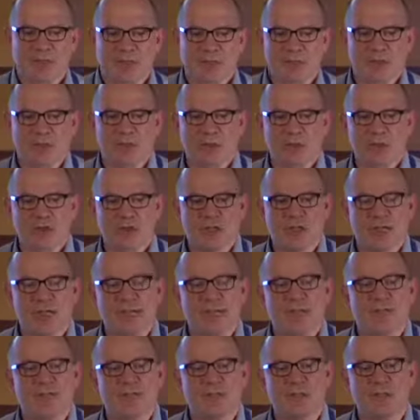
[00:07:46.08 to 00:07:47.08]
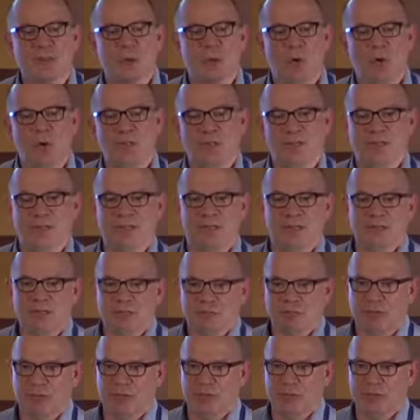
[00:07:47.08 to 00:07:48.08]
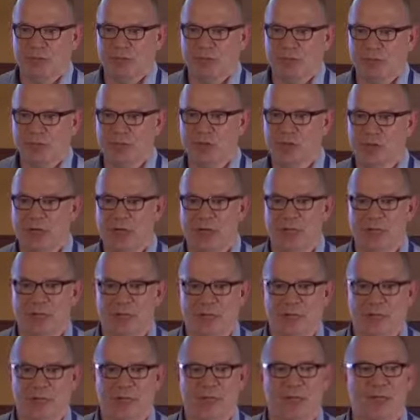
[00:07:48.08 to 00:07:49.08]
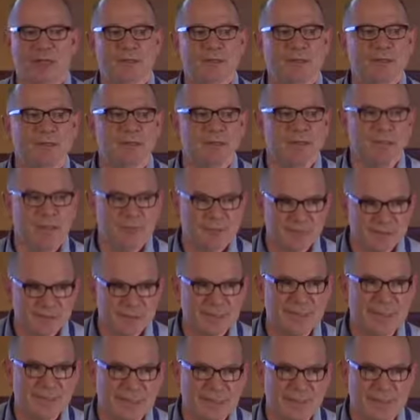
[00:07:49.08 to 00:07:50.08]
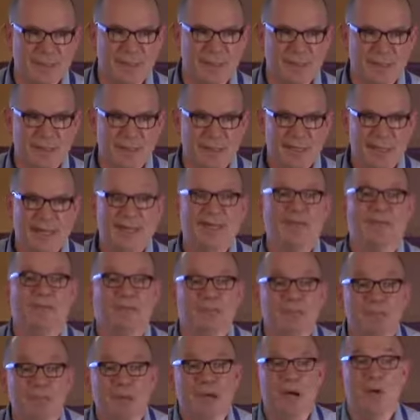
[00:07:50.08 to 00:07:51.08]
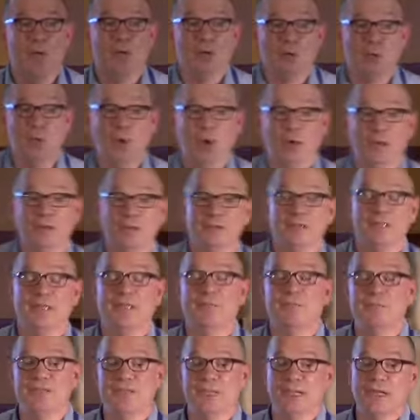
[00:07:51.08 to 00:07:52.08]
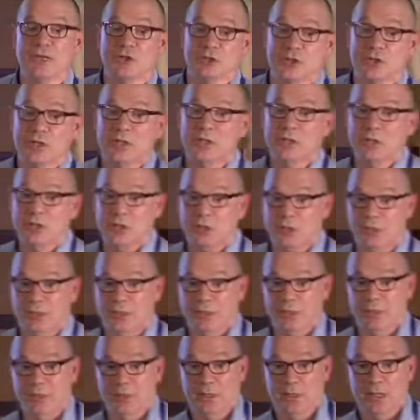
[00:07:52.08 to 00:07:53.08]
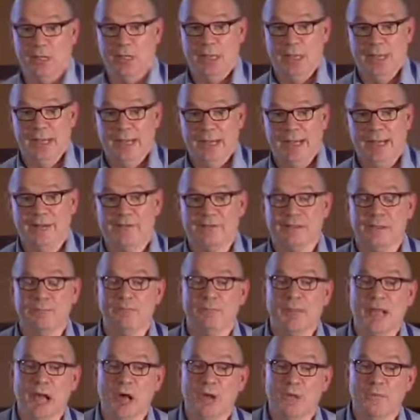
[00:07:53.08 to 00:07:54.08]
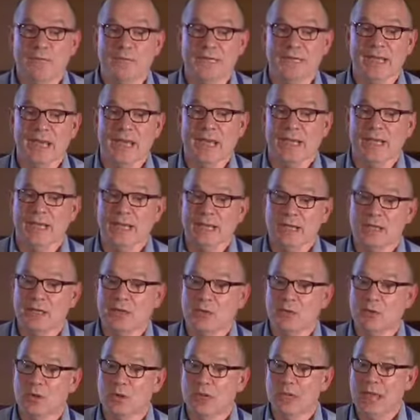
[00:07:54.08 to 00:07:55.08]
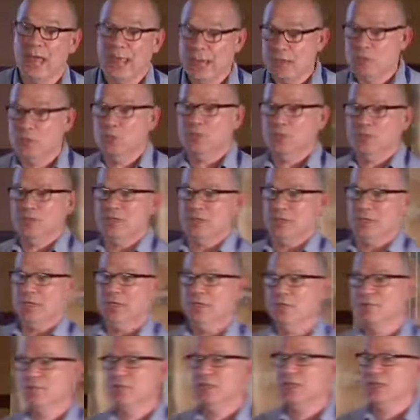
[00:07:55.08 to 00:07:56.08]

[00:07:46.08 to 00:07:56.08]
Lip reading: technology is a quality-driven agenda, and I think that's the key. It's about quality of teaching and learning. It's about the equity of